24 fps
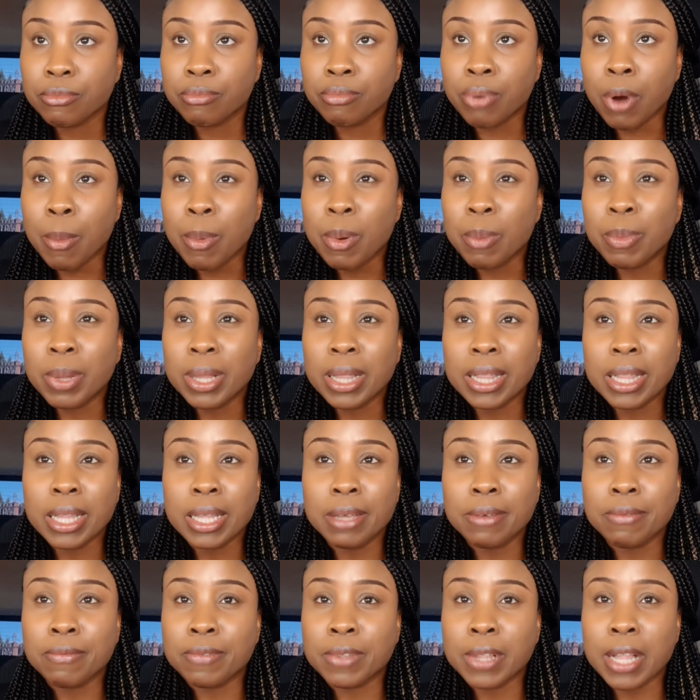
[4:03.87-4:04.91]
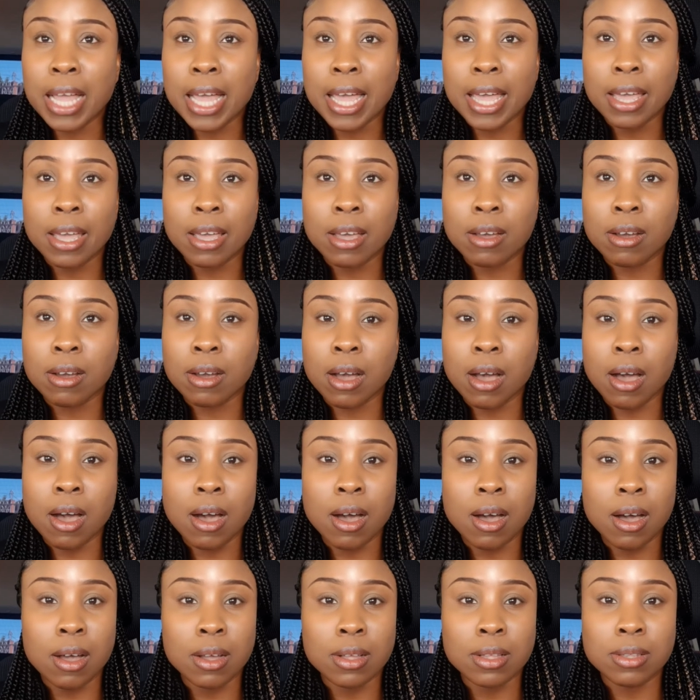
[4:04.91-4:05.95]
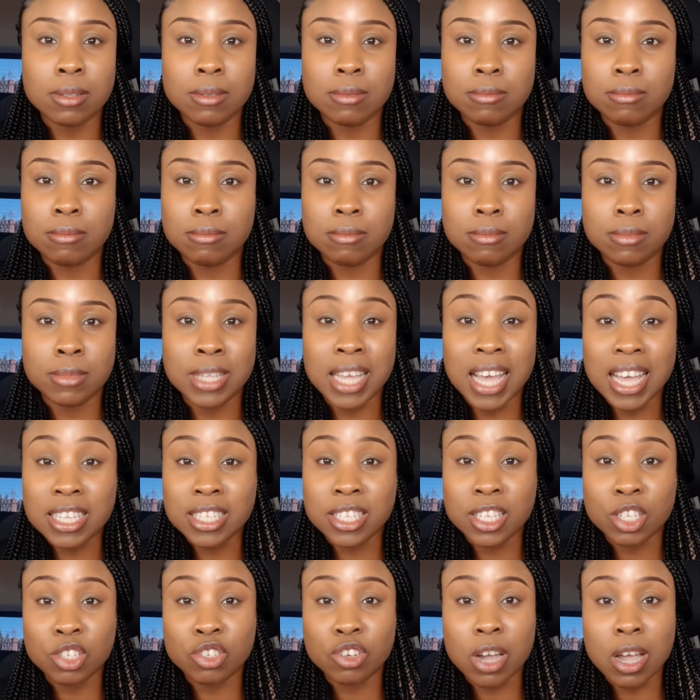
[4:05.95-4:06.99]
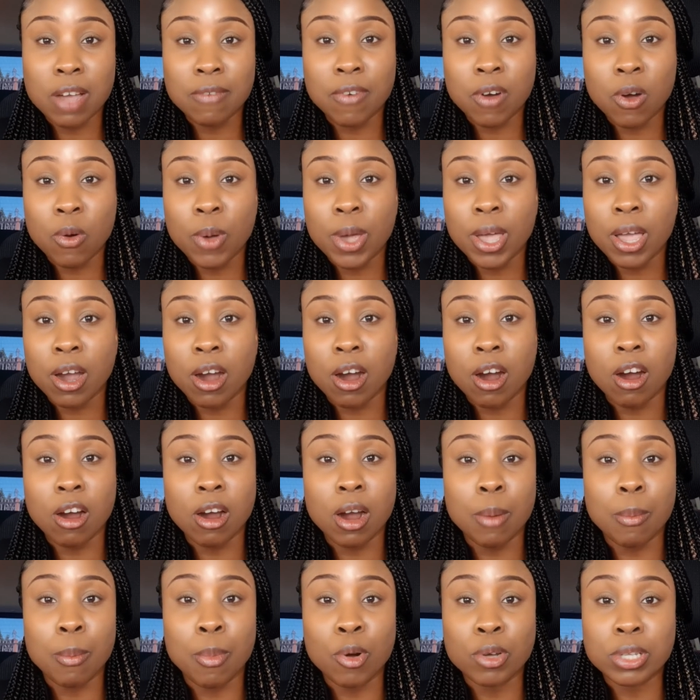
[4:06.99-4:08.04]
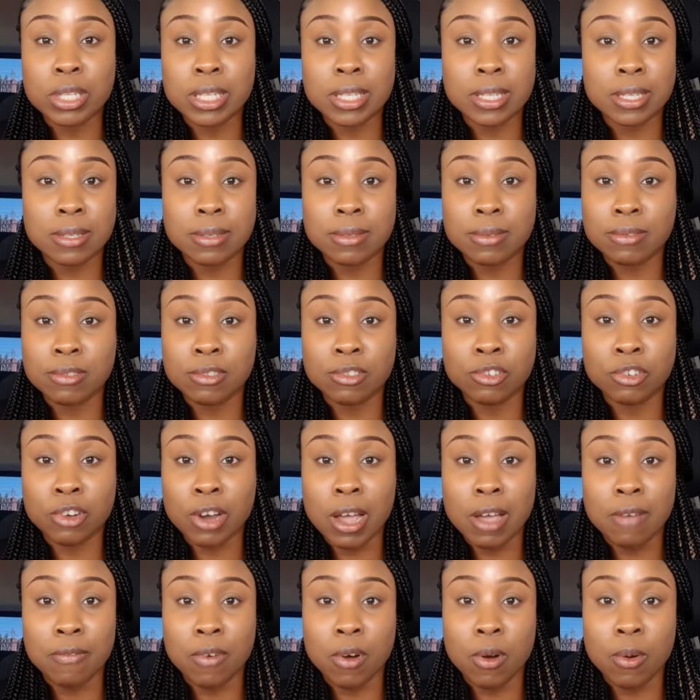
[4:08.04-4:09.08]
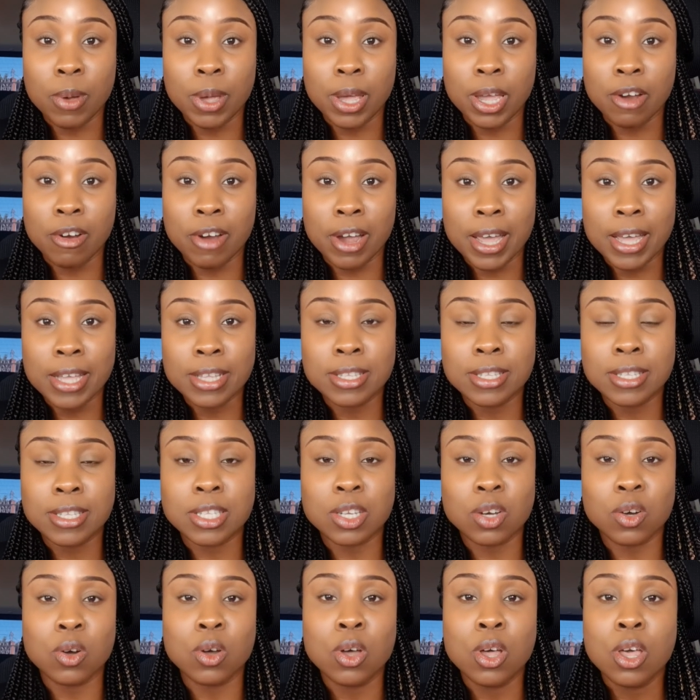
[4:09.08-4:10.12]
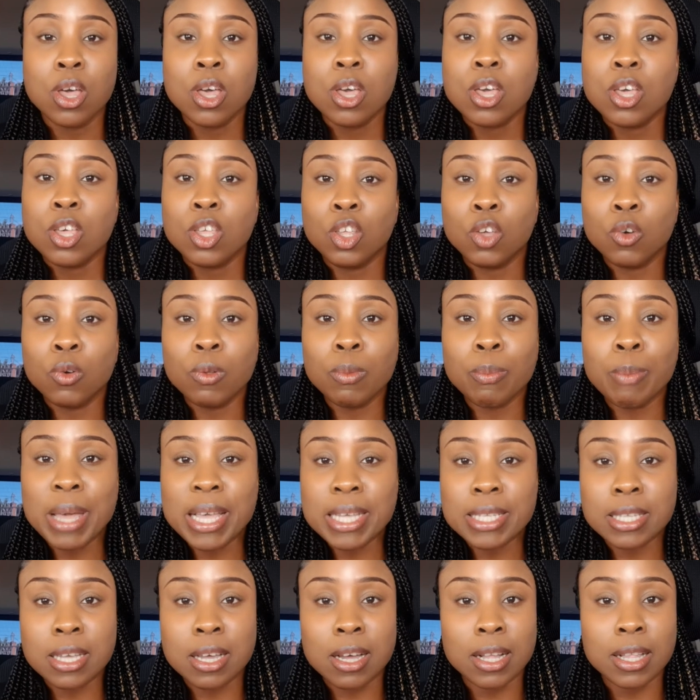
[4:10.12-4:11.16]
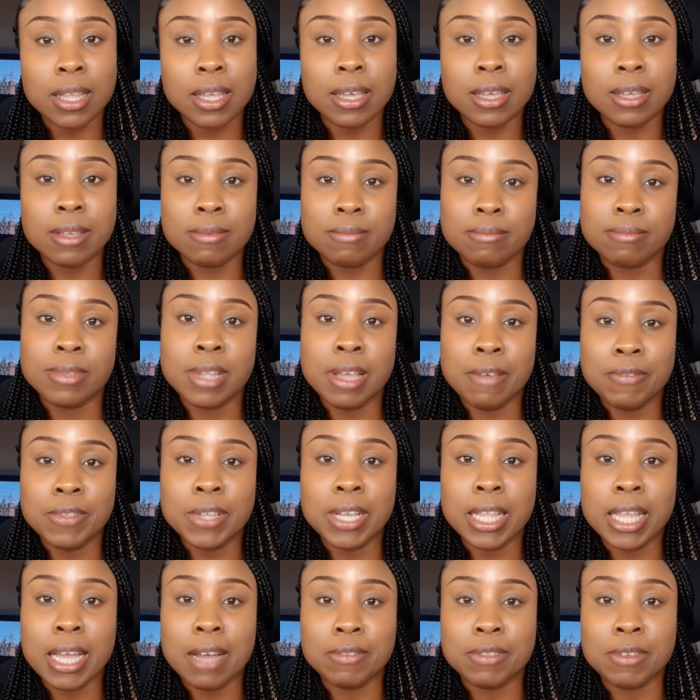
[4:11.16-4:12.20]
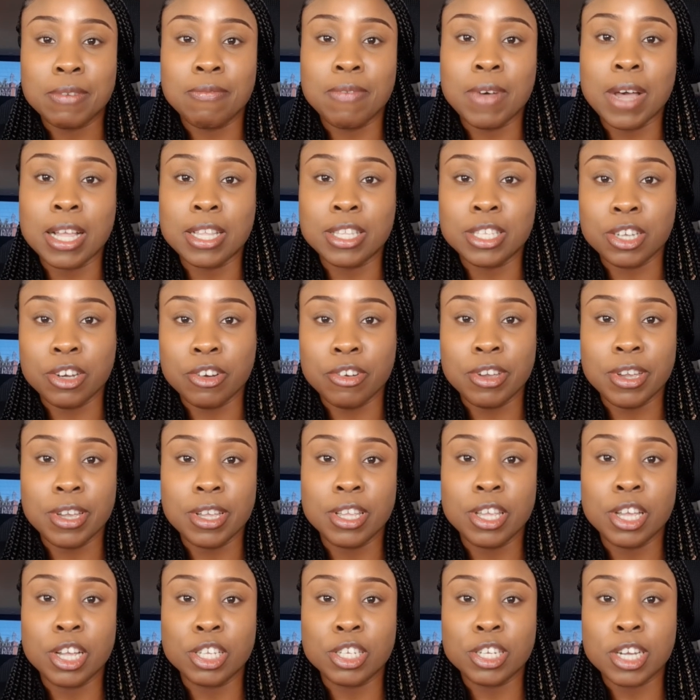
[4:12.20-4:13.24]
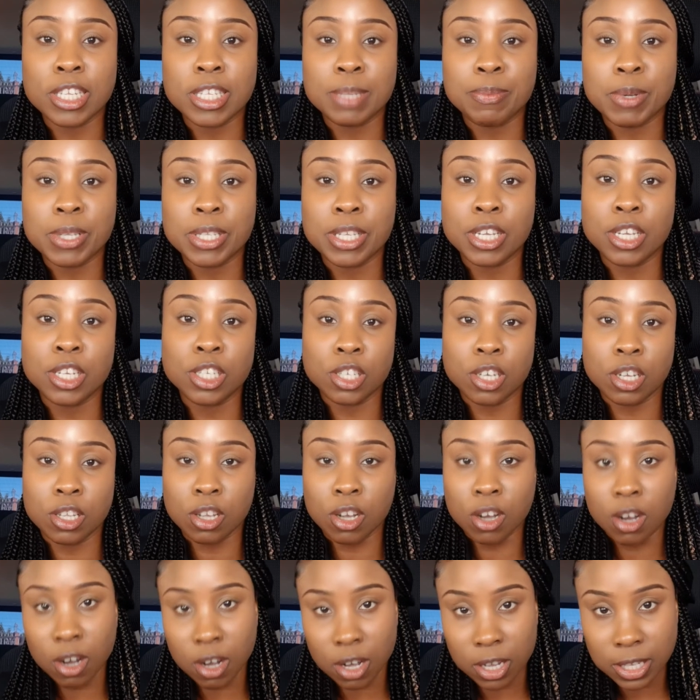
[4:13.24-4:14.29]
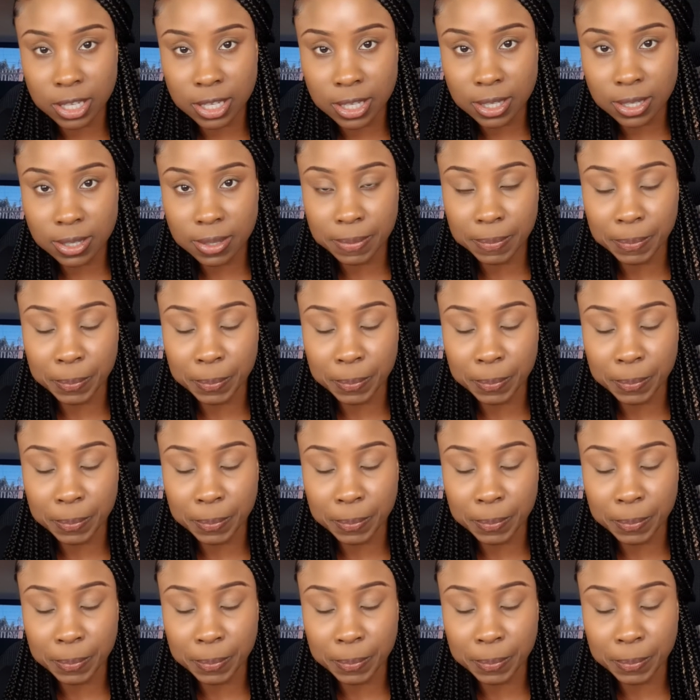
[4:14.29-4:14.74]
probably live like a taxi drive away or a bus drive away, right? So you will basically definitely have to factor in your transportation costs.